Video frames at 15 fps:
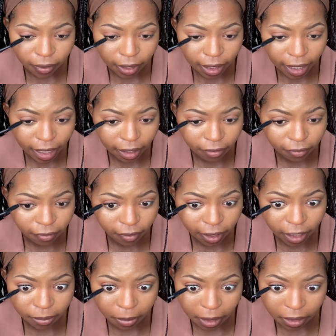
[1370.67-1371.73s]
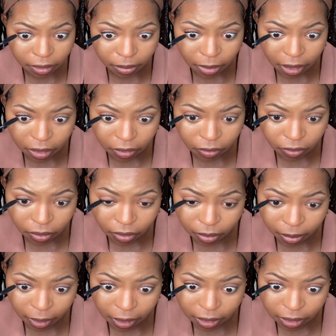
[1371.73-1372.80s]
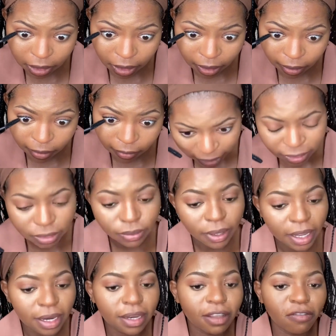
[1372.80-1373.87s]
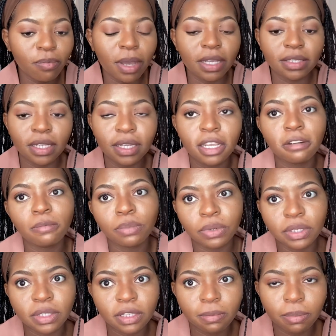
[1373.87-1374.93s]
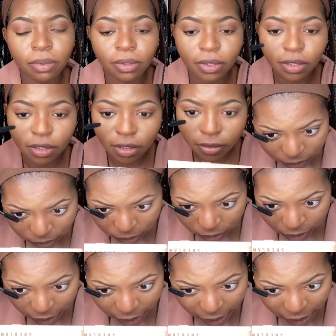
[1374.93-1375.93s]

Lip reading: life right by being true to myself. So I live by certain principles. They